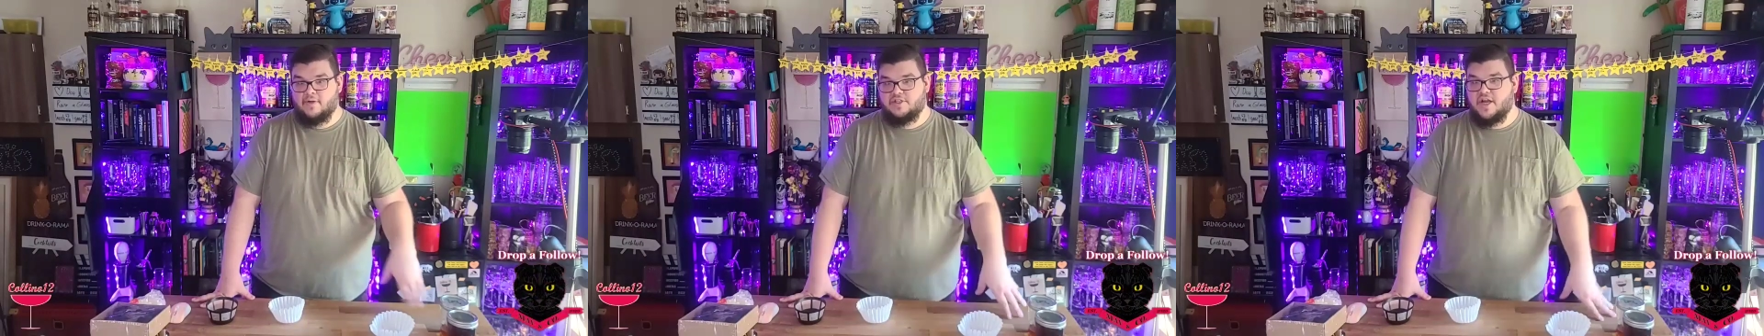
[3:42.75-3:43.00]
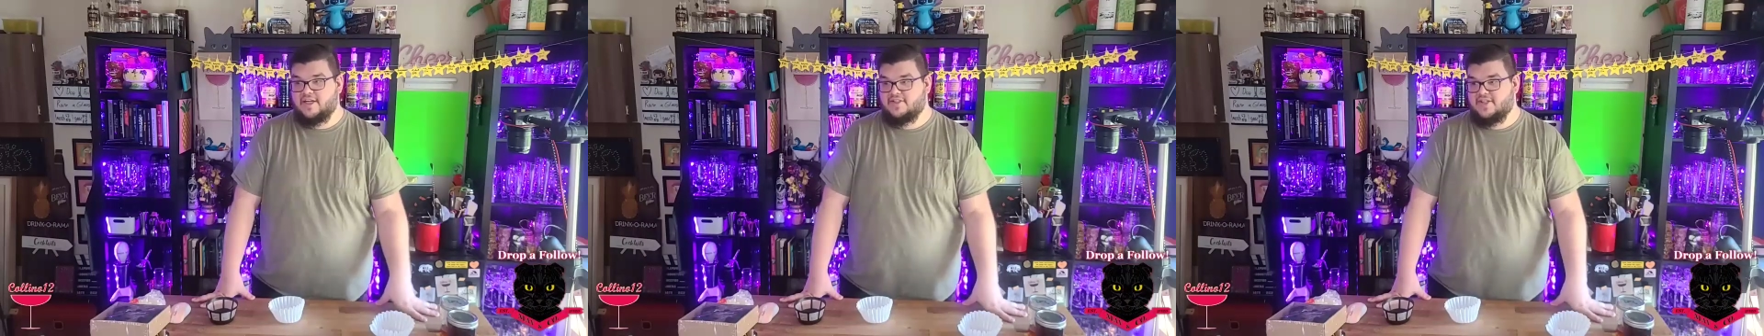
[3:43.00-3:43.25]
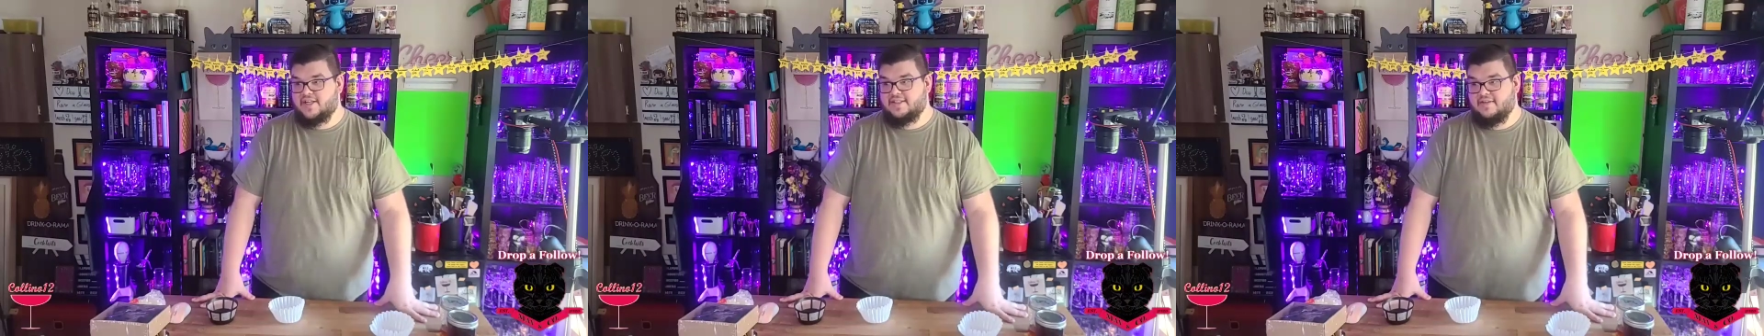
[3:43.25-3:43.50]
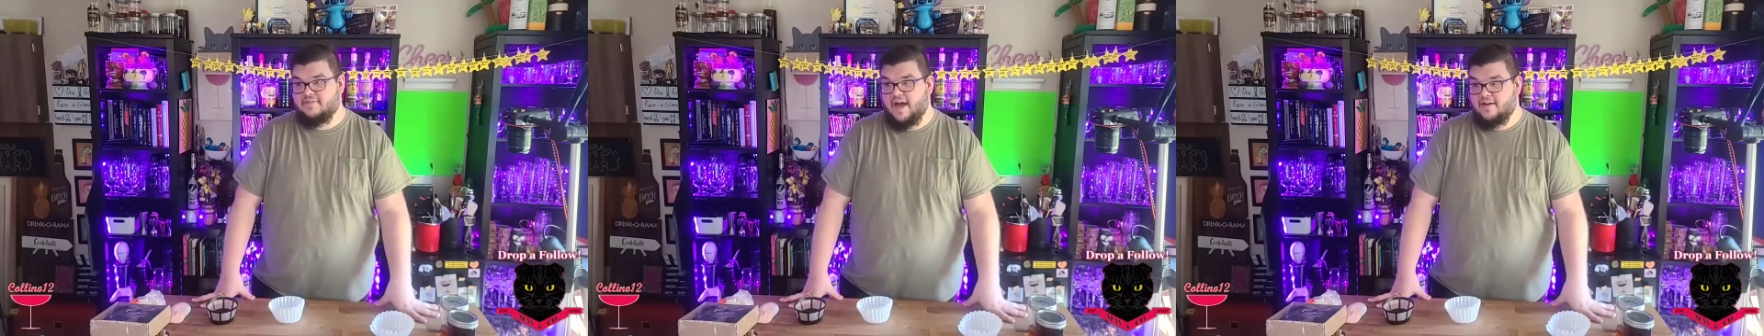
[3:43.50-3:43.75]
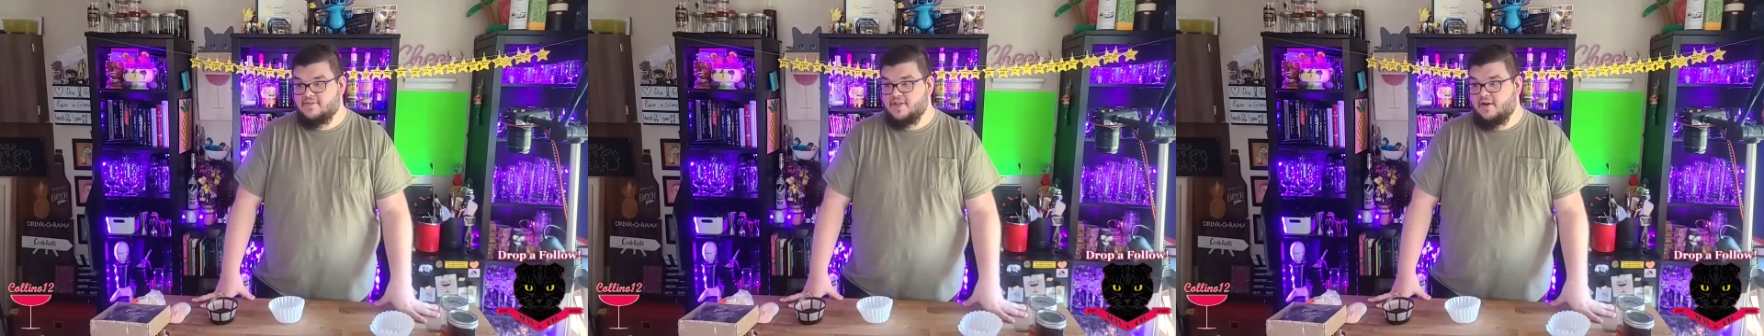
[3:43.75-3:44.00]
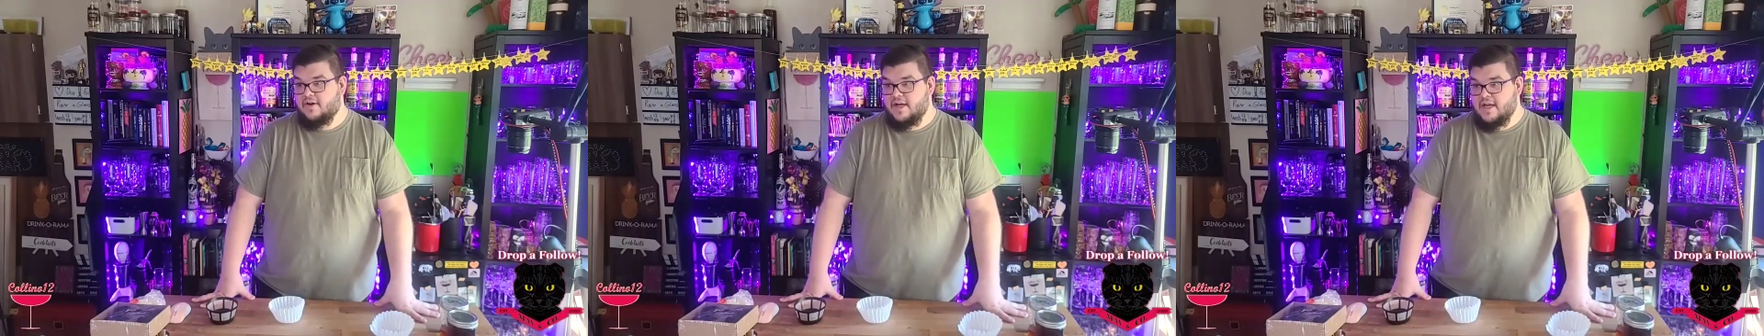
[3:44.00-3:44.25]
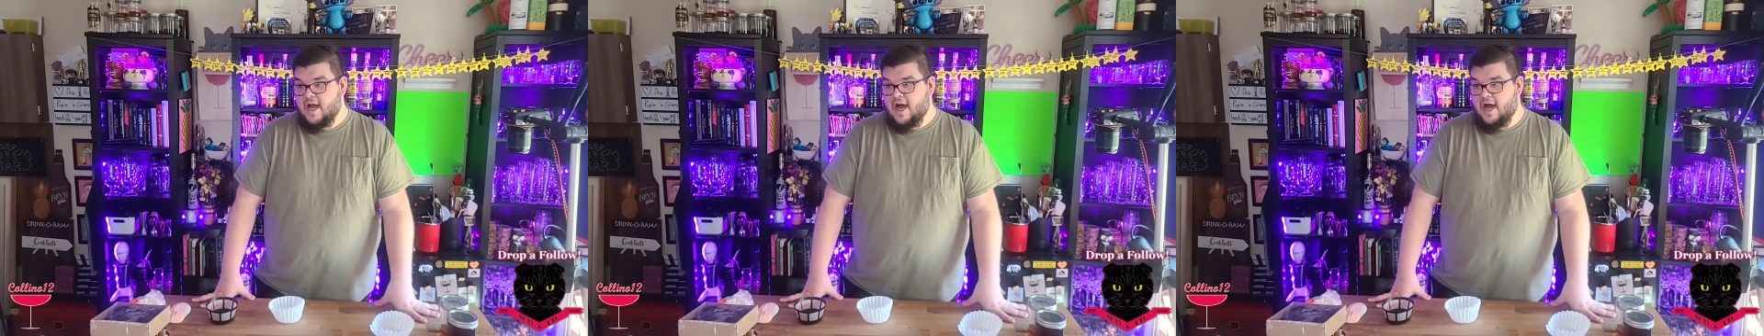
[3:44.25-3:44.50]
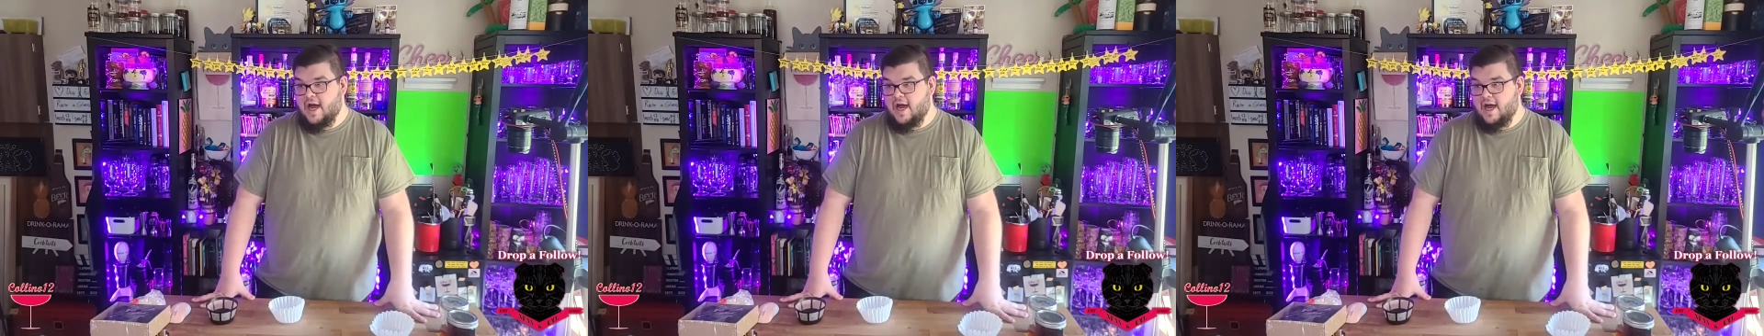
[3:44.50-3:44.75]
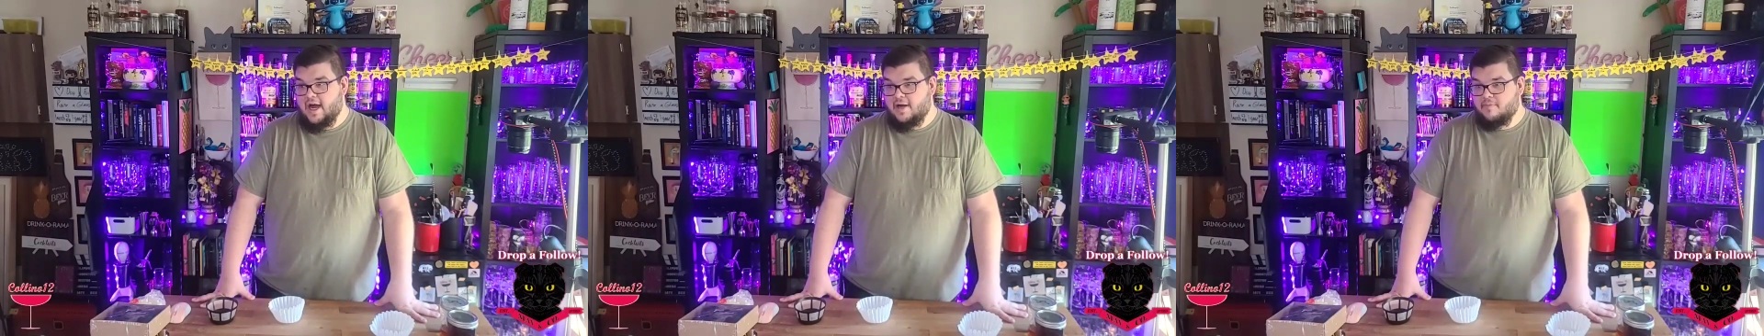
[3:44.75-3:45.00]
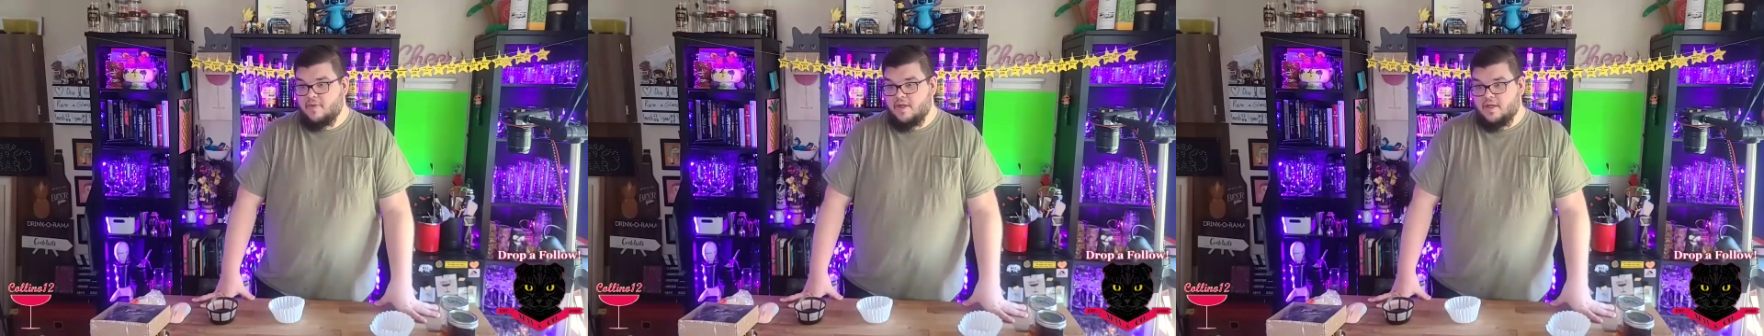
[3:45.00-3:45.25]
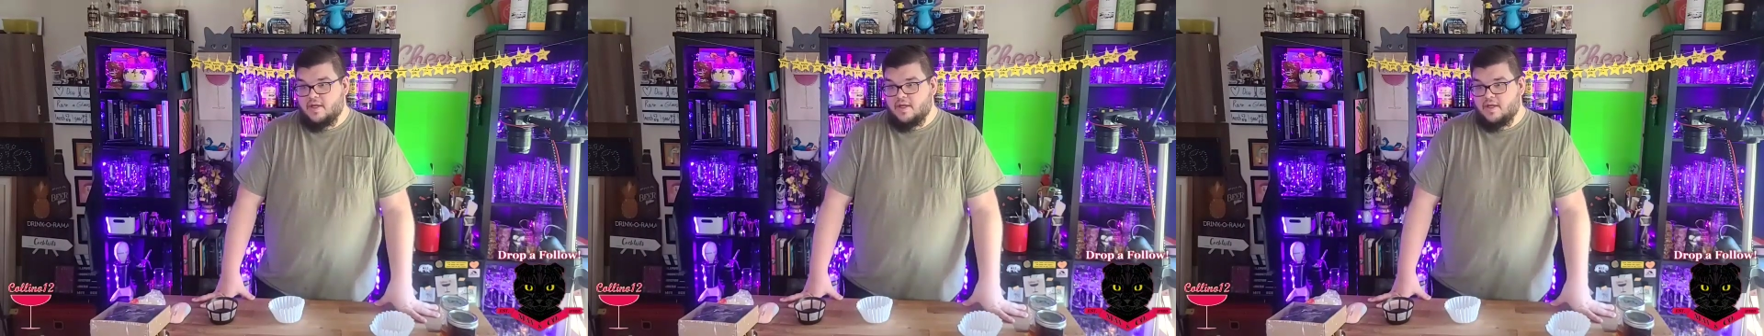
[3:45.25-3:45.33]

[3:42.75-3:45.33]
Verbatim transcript: which costs 65 So, um,